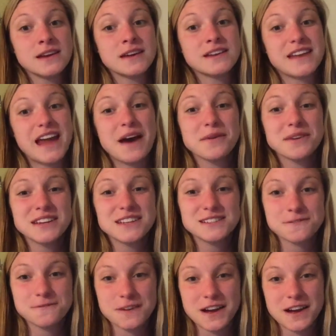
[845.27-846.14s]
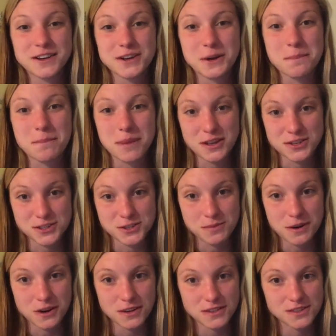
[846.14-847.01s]
Now we need to find our
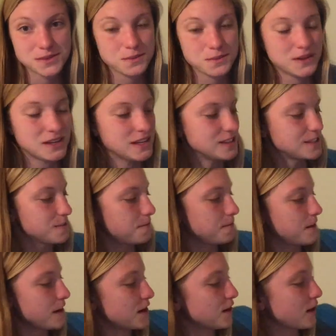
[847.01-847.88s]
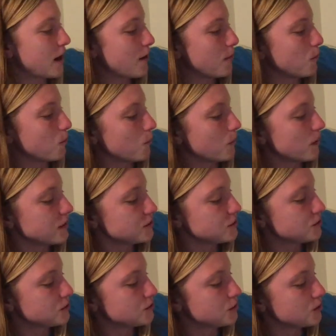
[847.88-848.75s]
benchmarks. We need to figure out
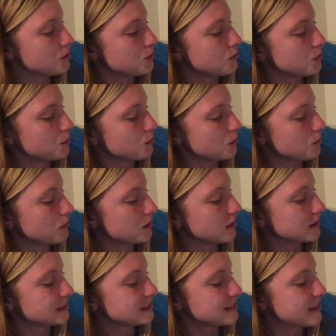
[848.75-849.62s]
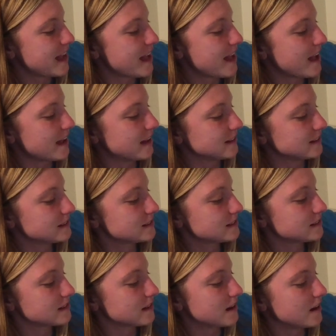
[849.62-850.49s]
which 2
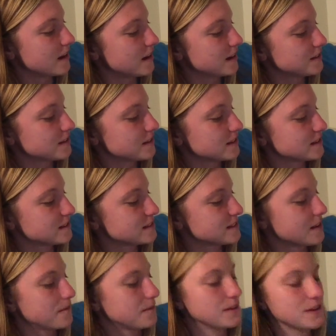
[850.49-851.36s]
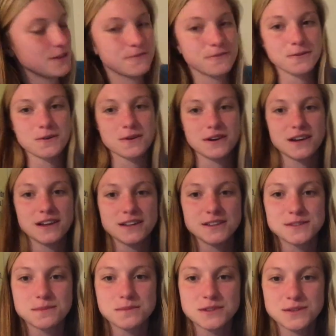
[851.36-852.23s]
tens 174
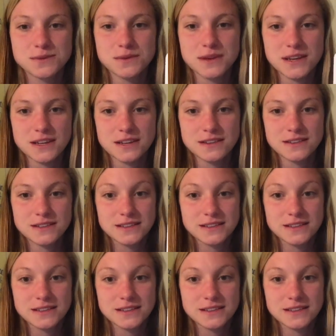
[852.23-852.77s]
is between.